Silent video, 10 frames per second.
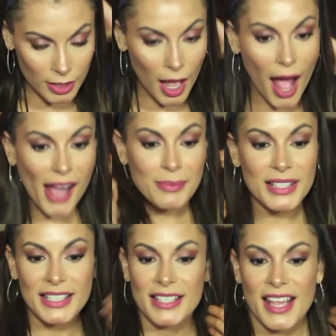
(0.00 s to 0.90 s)
I'm
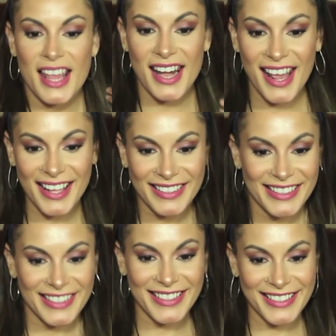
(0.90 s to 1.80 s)
digging it.
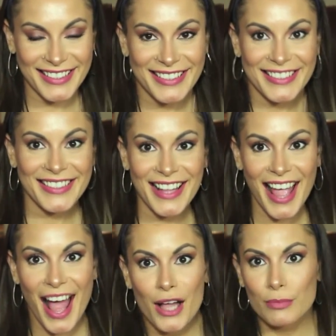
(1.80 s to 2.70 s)

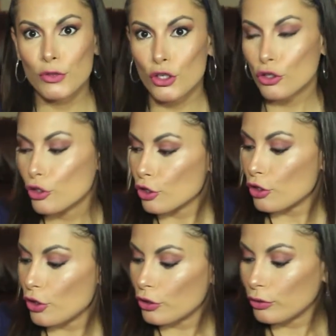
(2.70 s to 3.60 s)
I'm digging
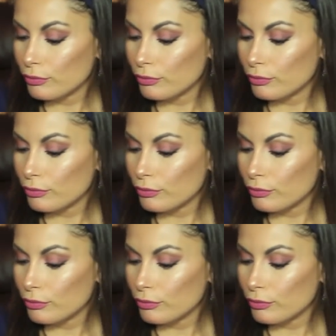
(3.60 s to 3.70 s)
it.